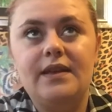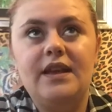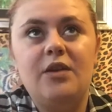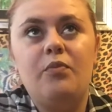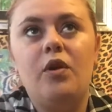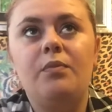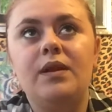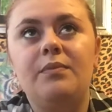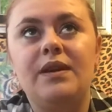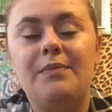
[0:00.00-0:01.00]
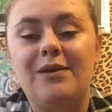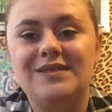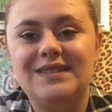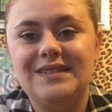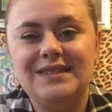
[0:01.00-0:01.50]
it'll probably be about
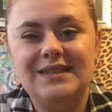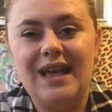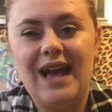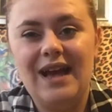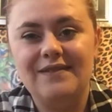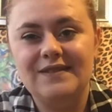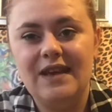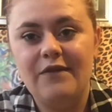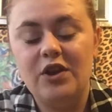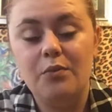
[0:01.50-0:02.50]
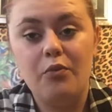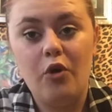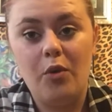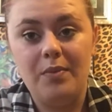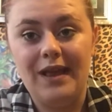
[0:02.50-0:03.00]
half seven,
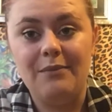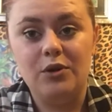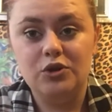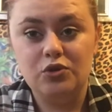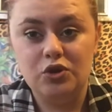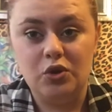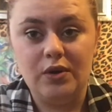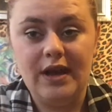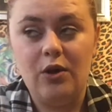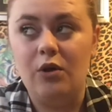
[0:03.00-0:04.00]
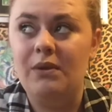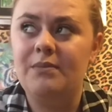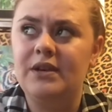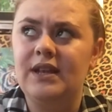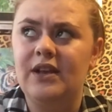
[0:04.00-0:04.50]
probably, I'm not too sure yet, or it might
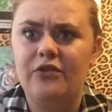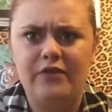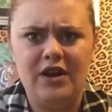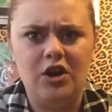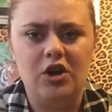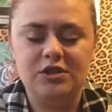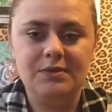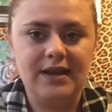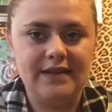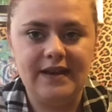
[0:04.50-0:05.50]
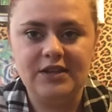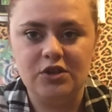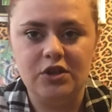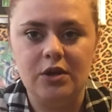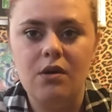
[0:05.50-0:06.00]
be like three o'clock, something like that, I
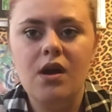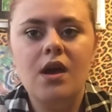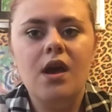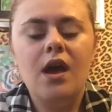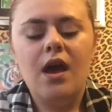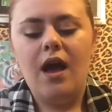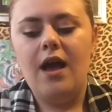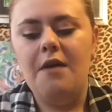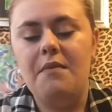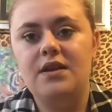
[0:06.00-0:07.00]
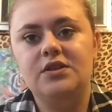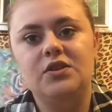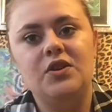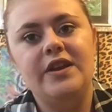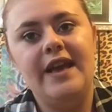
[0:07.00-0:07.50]
don't know. Um,
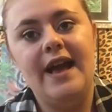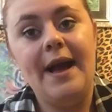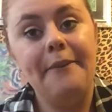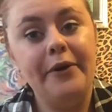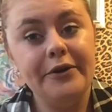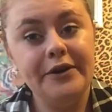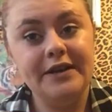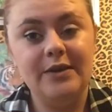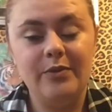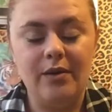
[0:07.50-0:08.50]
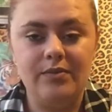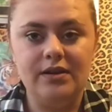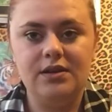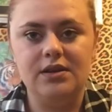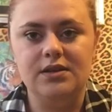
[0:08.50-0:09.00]
so yeah, I'm not going to keep
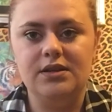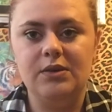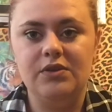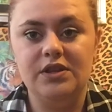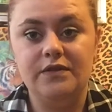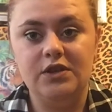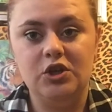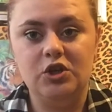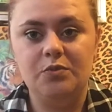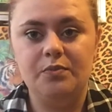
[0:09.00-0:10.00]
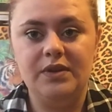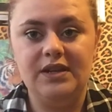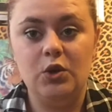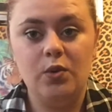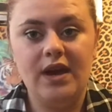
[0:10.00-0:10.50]
rambling because I want this video to
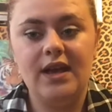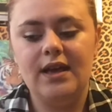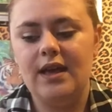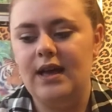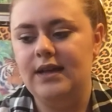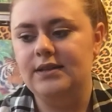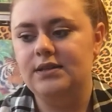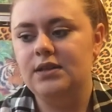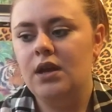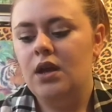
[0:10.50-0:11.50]
be quick, and